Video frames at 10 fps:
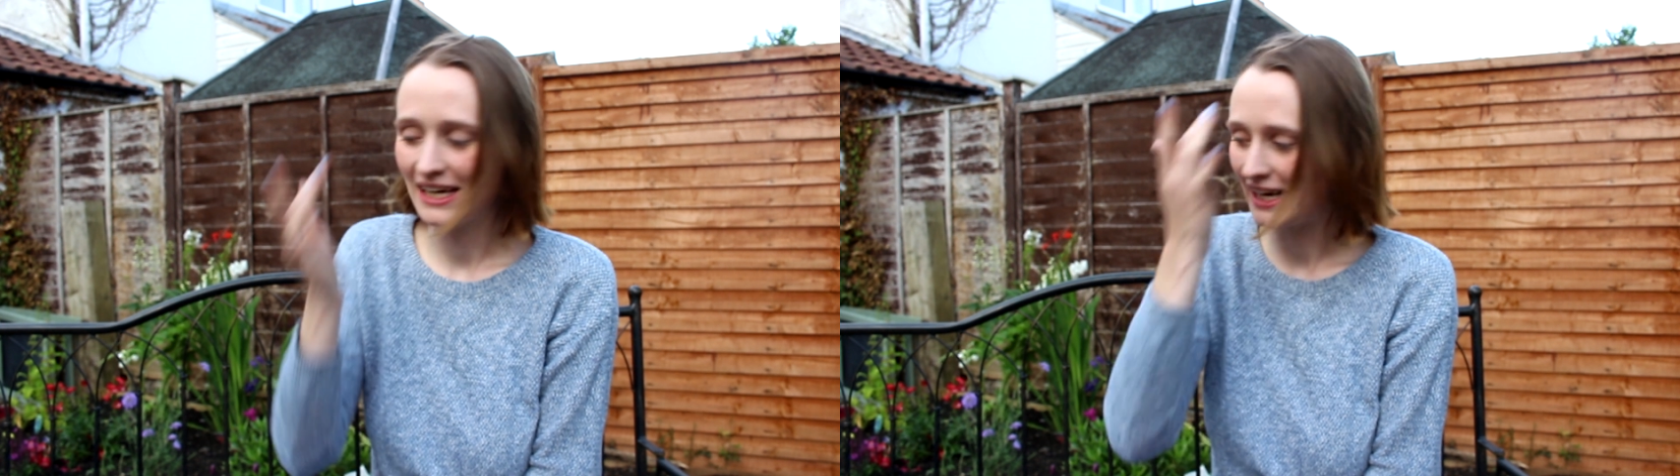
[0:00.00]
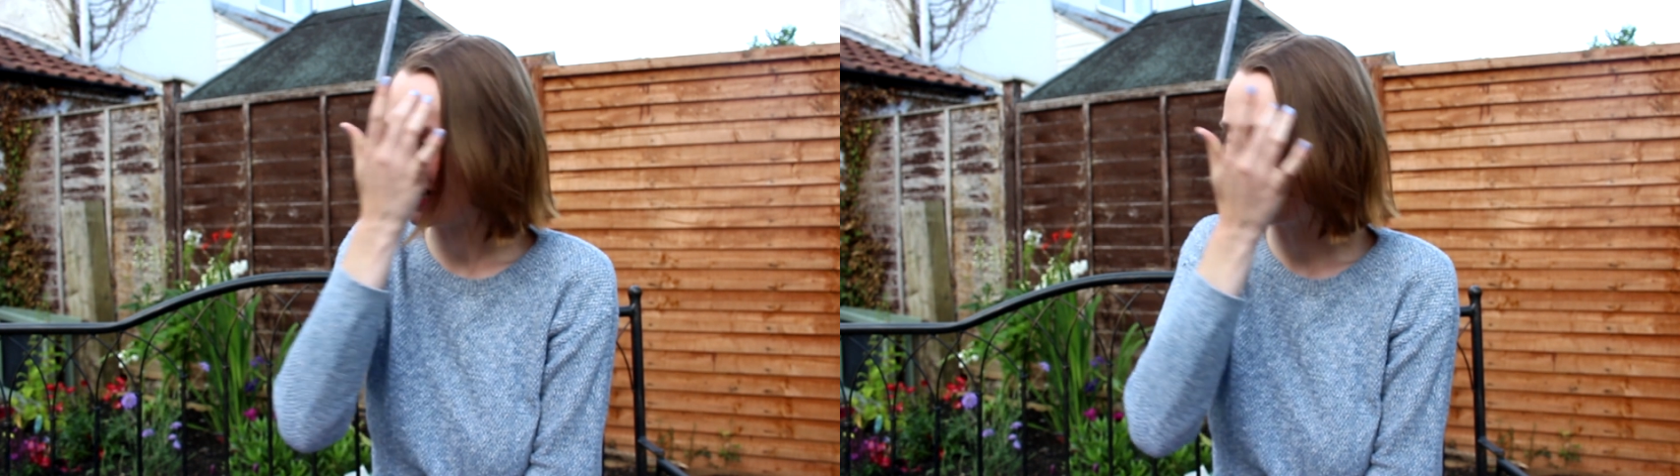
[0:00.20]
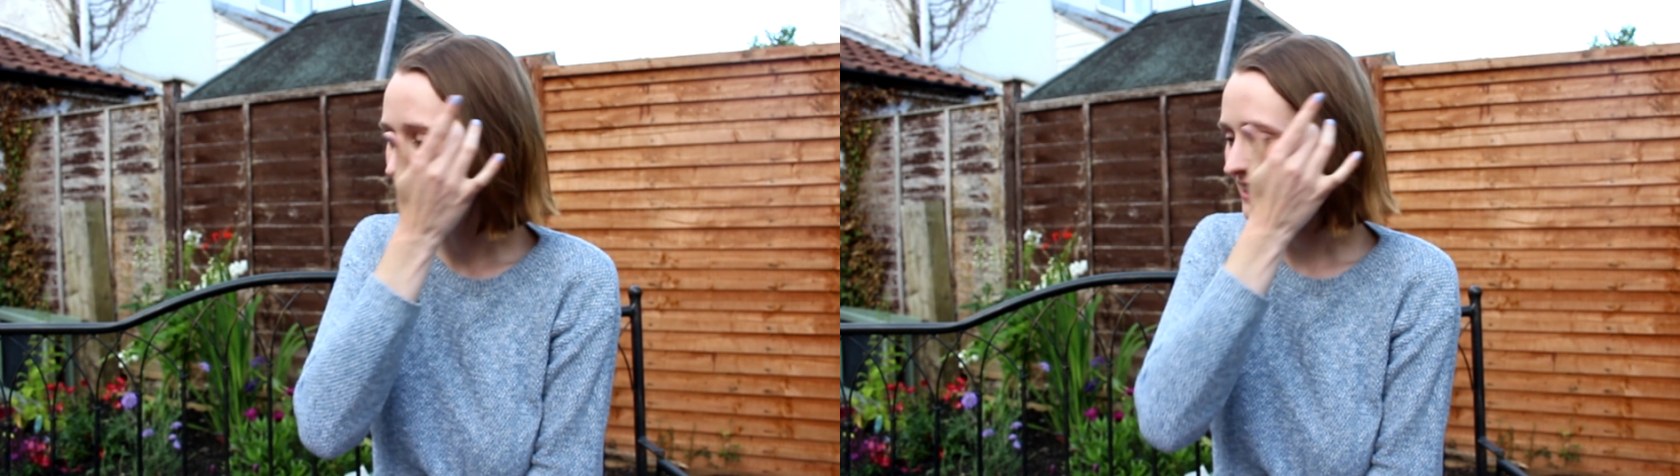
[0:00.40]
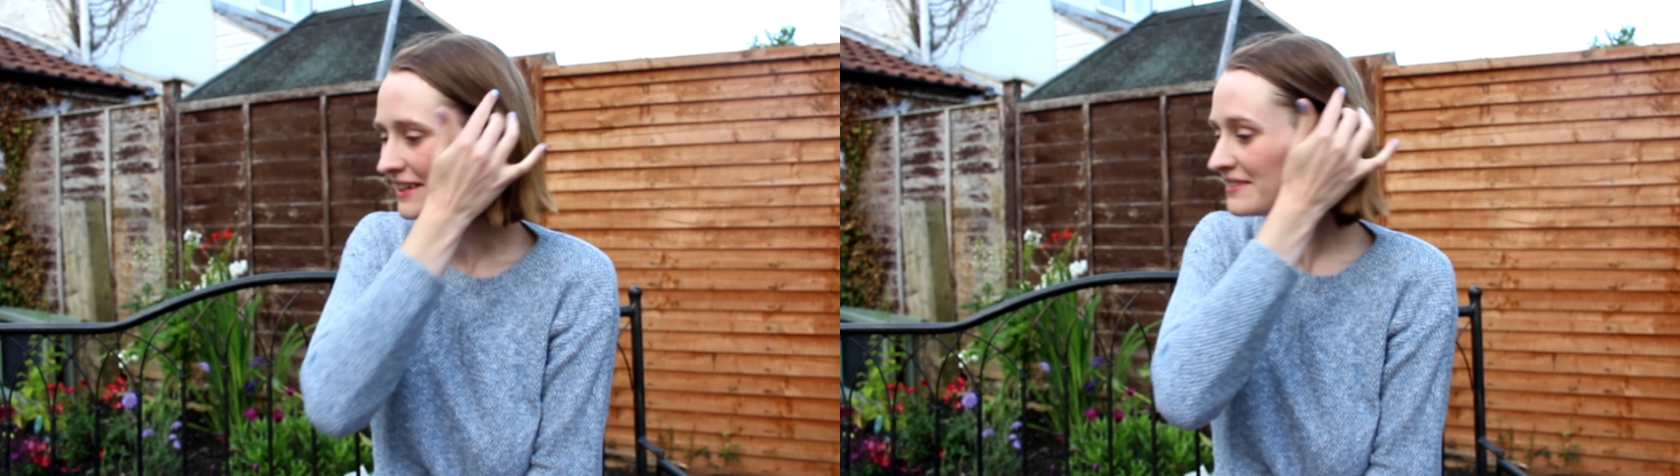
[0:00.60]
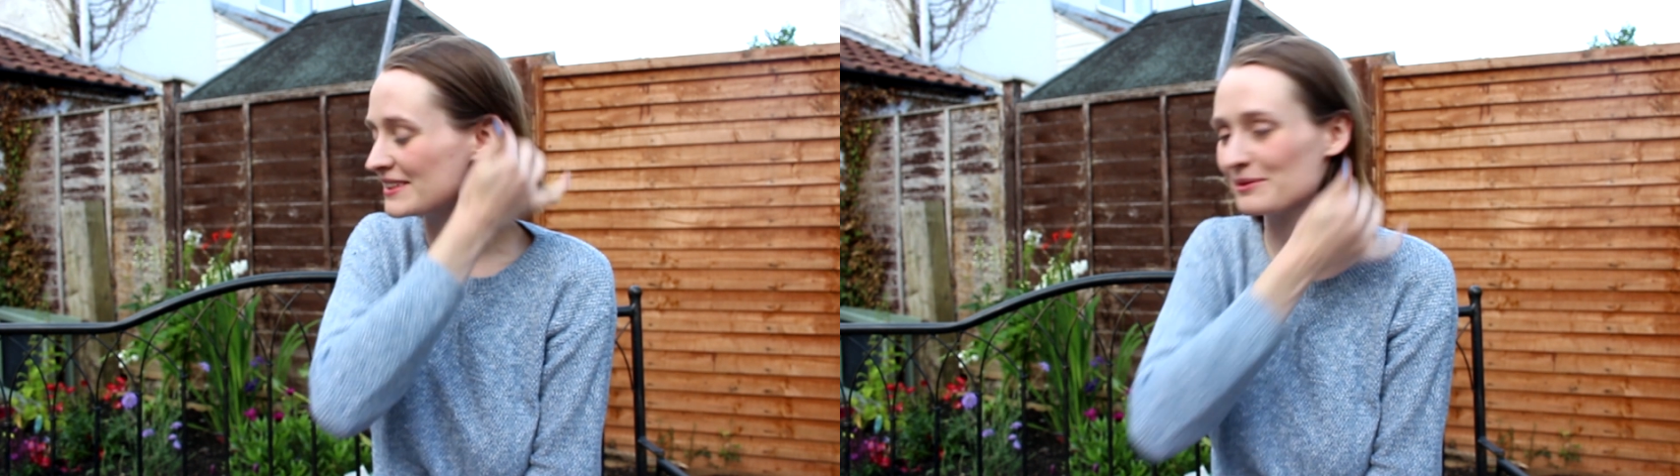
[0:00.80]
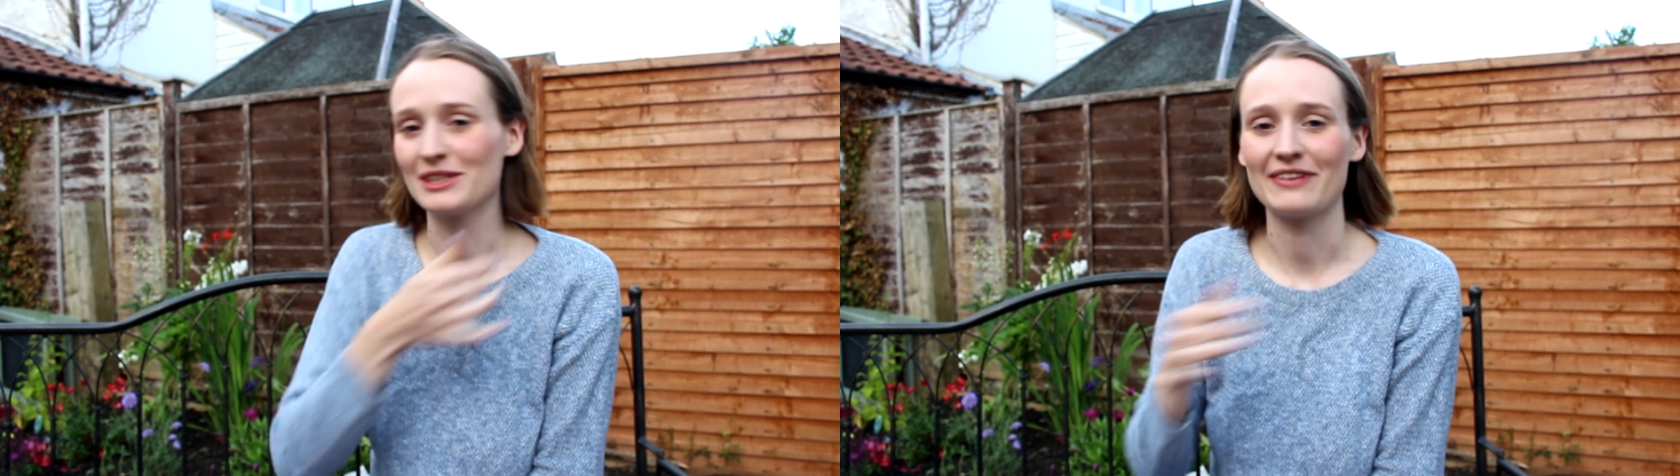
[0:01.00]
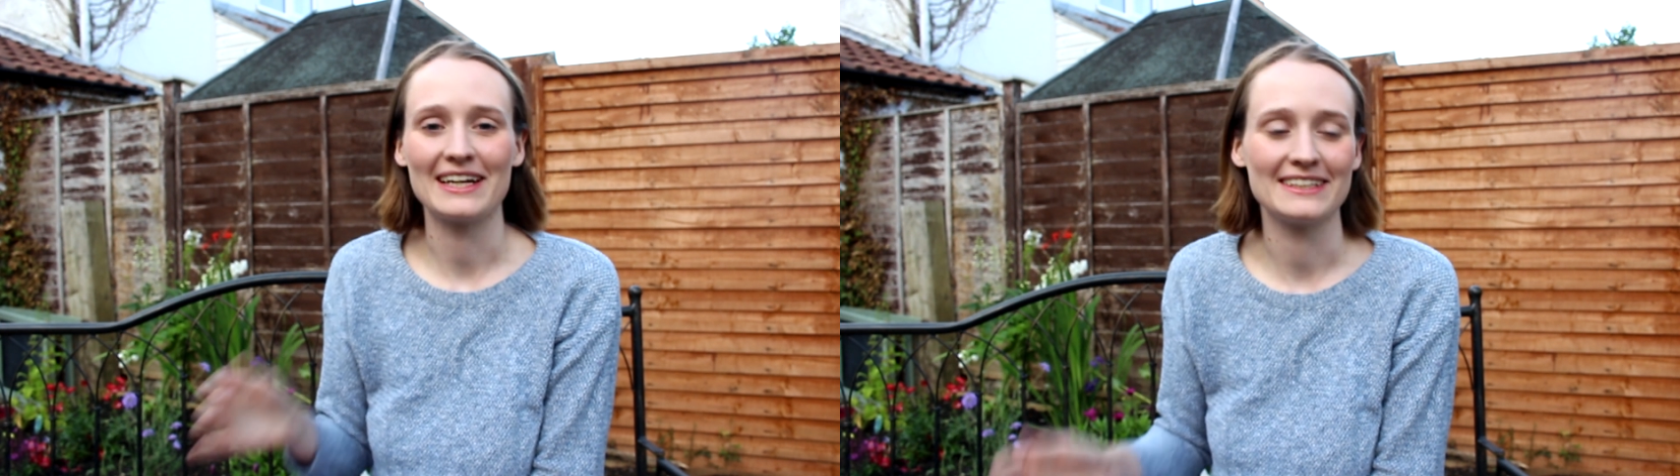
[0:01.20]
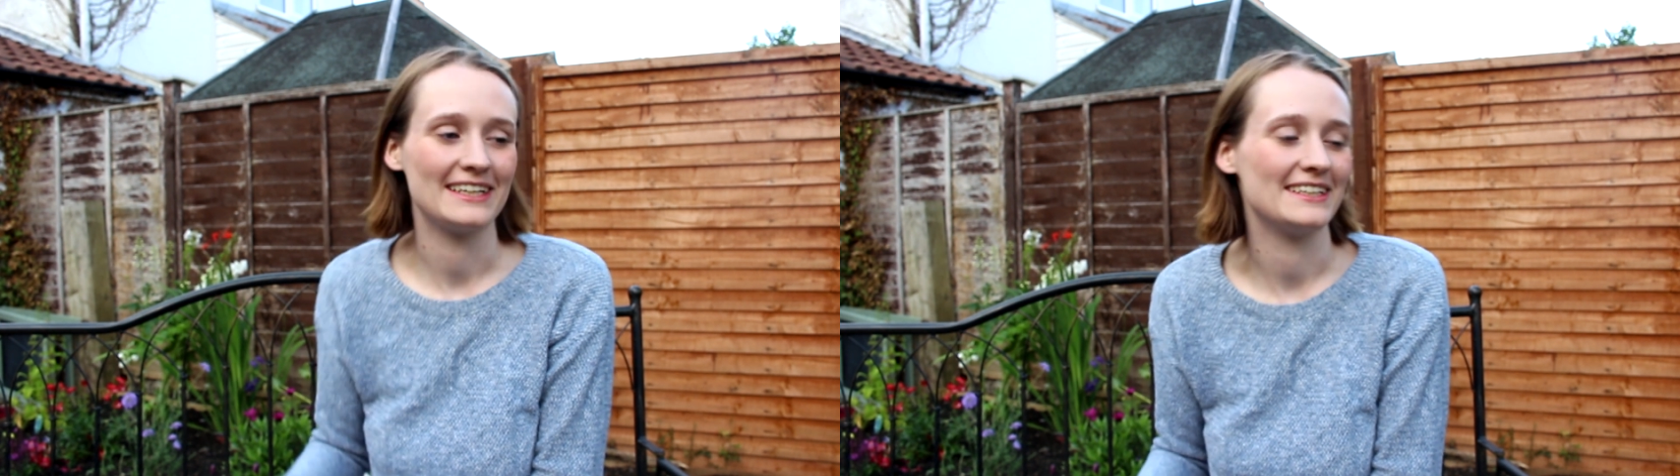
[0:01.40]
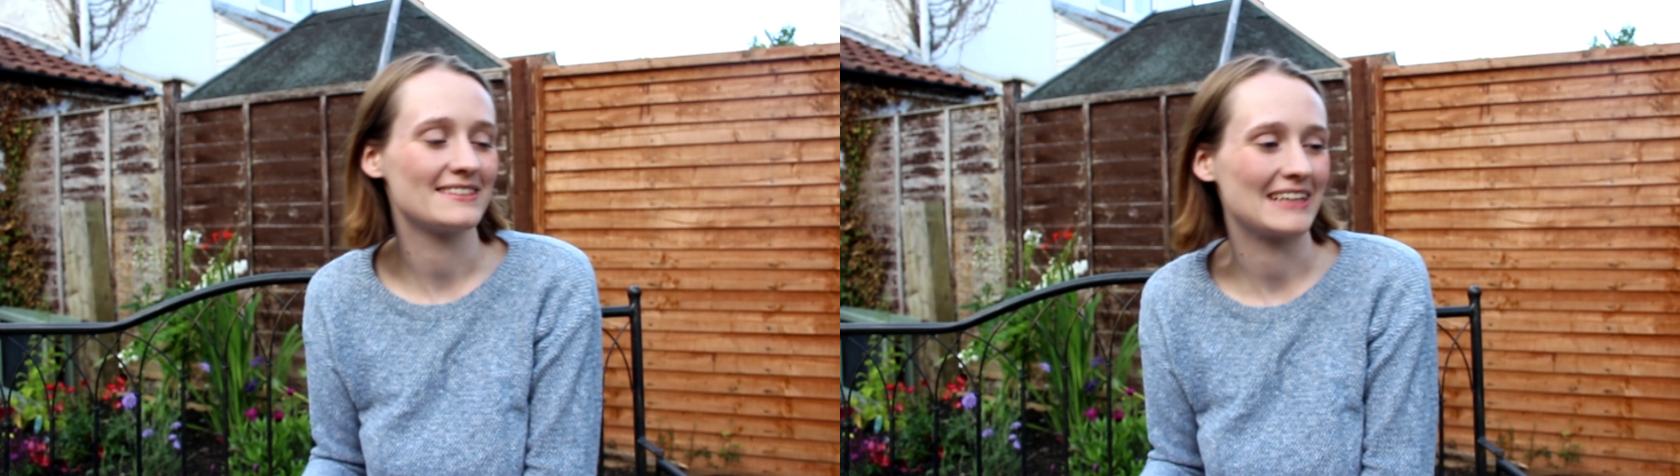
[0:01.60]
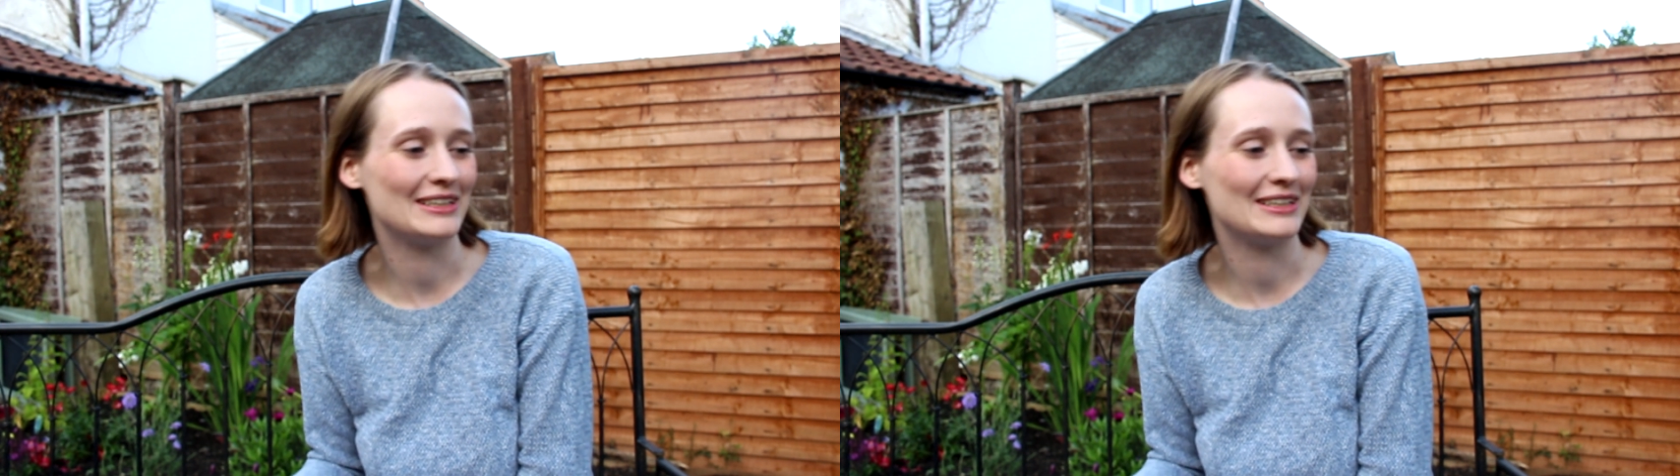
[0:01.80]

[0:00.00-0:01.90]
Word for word: and yeah, this is what I've added in so I